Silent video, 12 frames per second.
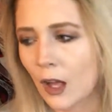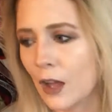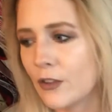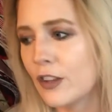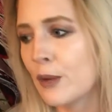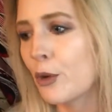
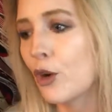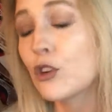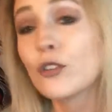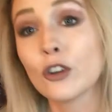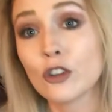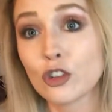Uh, same
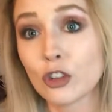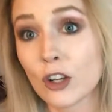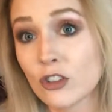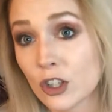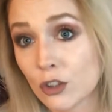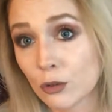goes for
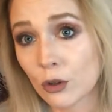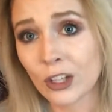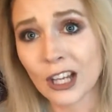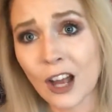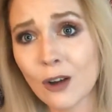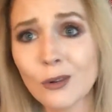stretching and
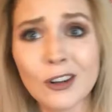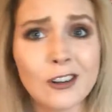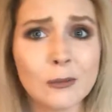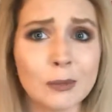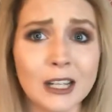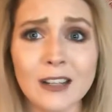rolling out. One
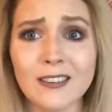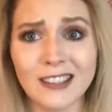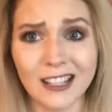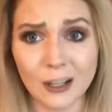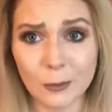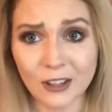of the
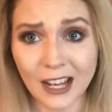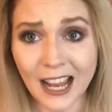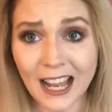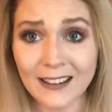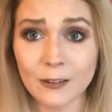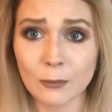biggest hiccups I
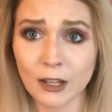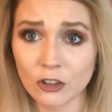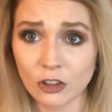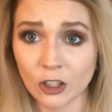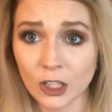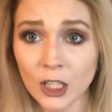had in
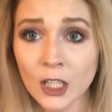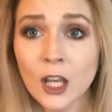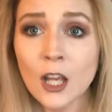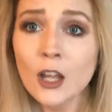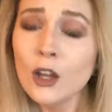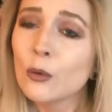my journey
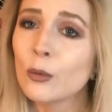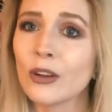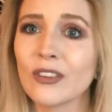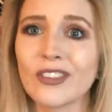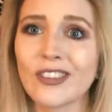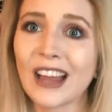
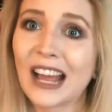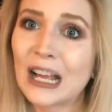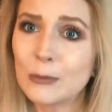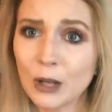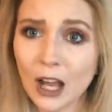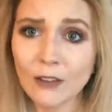was that
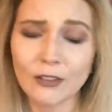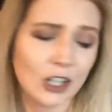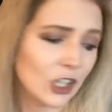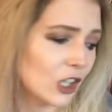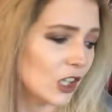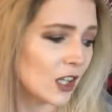I'm not
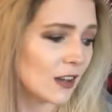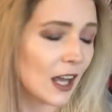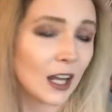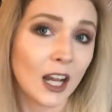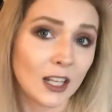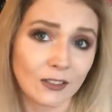very good at
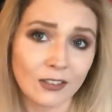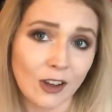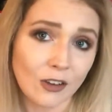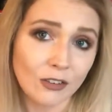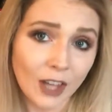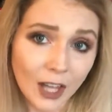that kind of
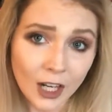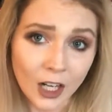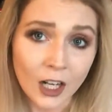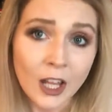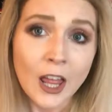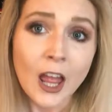self
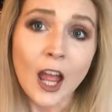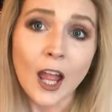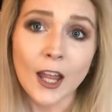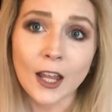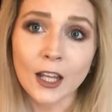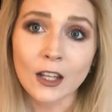care.
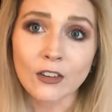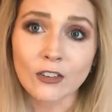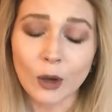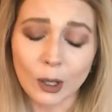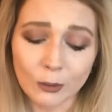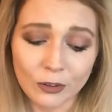And
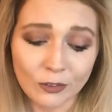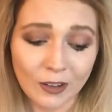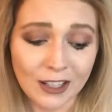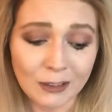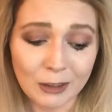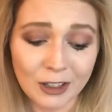so I was
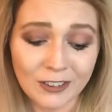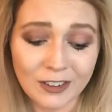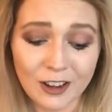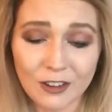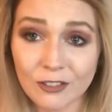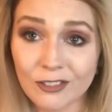finding
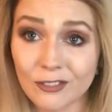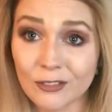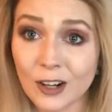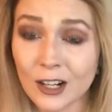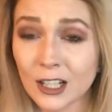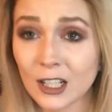myself
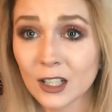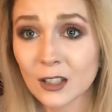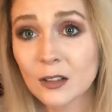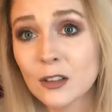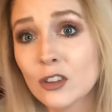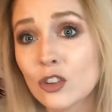
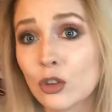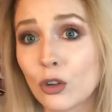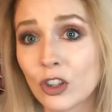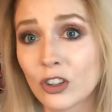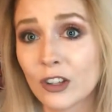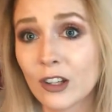running
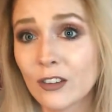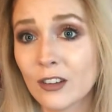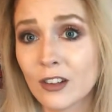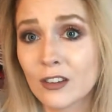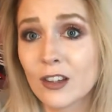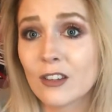shorter
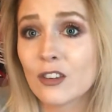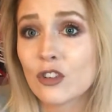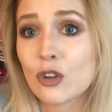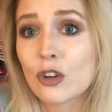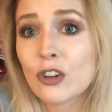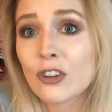distances and
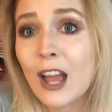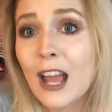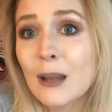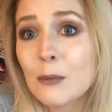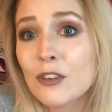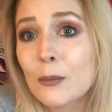shorter
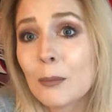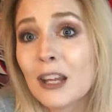times